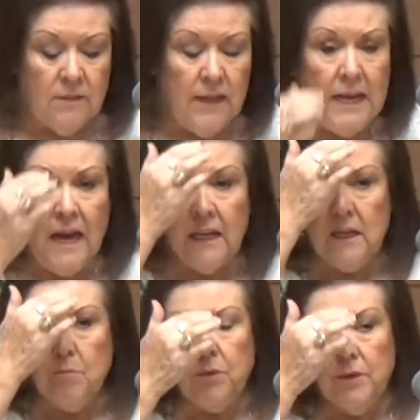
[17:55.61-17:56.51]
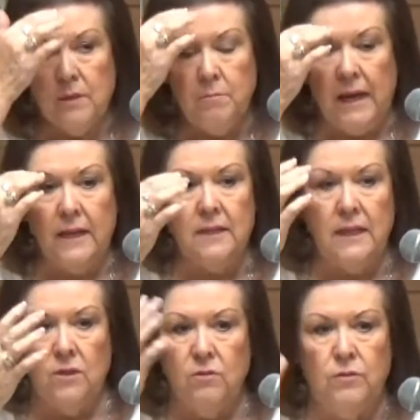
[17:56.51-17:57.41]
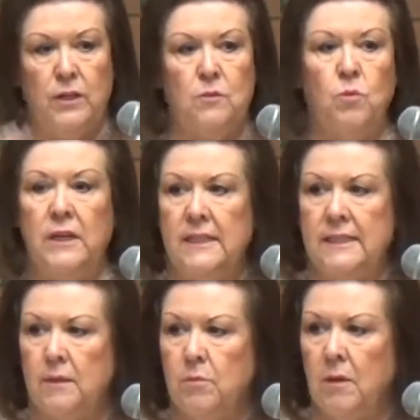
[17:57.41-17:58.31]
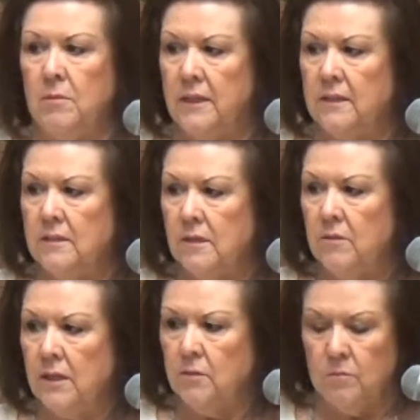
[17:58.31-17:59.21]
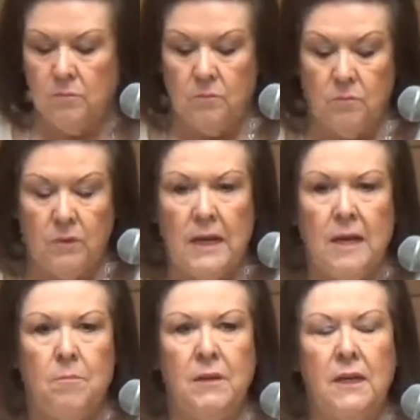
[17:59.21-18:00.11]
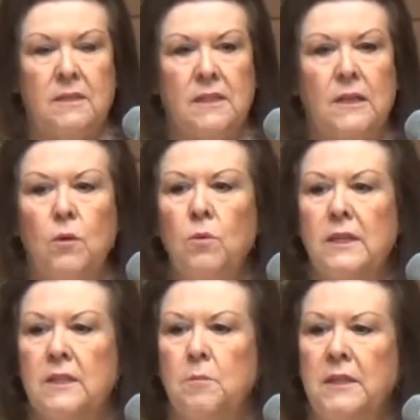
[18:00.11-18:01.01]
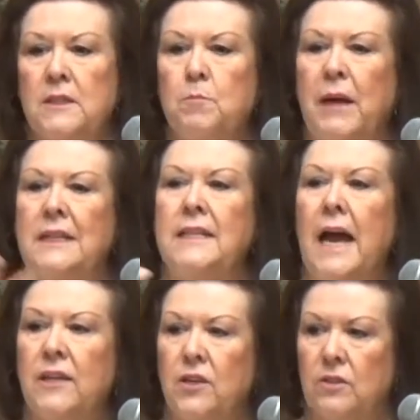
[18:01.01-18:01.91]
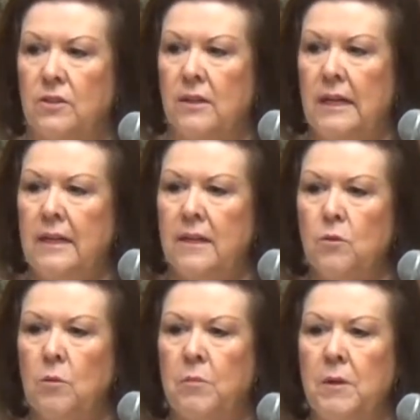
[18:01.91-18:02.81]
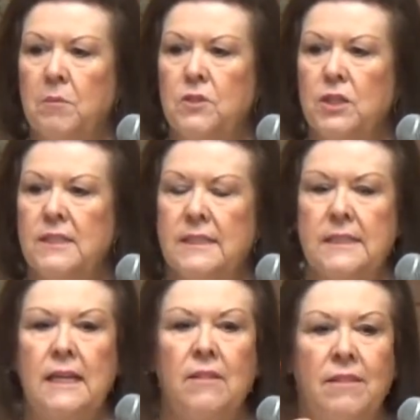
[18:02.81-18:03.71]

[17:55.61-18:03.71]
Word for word: they had him put a Band-Aid over it when he's in public so that it because they don't want it to be spectacular. They don't want people just to see